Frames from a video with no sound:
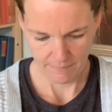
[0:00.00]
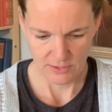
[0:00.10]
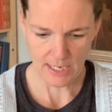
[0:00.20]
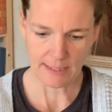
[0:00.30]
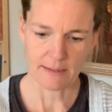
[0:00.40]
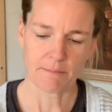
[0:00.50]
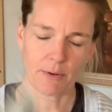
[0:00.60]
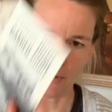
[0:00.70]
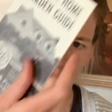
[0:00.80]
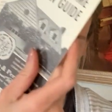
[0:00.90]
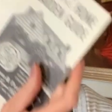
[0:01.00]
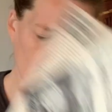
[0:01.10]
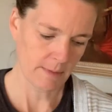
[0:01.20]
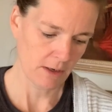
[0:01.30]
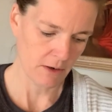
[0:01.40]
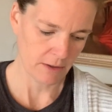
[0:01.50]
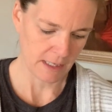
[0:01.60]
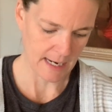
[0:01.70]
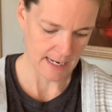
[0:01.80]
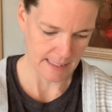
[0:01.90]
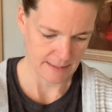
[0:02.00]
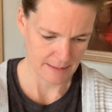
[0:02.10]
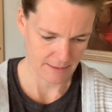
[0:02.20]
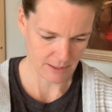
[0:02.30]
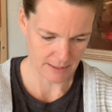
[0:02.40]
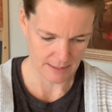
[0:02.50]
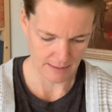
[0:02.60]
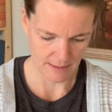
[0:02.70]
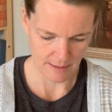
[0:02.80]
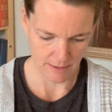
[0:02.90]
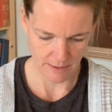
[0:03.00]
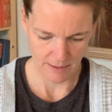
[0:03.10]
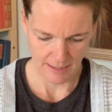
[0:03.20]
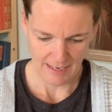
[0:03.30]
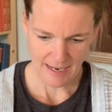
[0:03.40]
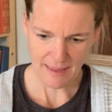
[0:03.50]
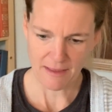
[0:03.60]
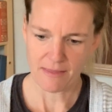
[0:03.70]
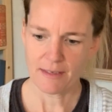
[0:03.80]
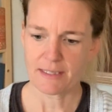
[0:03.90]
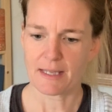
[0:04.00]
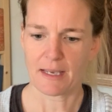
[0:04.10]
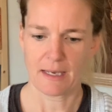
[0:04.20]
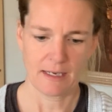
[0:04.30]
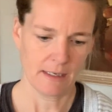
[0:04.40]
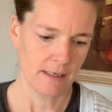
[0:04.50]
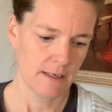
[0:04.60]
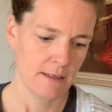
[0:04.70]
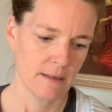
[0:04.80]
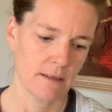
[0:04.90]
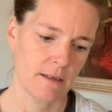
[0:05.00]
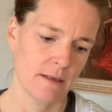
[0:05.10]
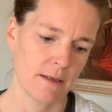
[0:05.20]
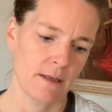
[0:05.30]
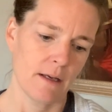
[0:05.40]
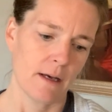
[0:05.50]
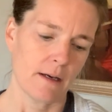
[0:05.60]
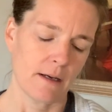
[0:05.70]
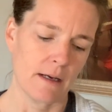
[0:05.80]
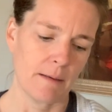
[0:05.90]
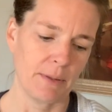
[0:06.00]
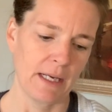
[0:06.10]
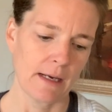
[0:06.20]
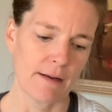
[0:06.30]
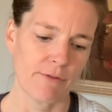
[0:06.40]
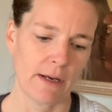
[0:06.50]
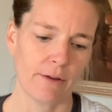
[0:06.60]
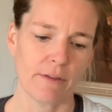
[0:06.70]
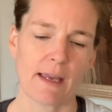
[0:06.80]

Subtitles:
Jackson and Perkins home and garden guides tucked in there. And then this thing, plant guide for healthy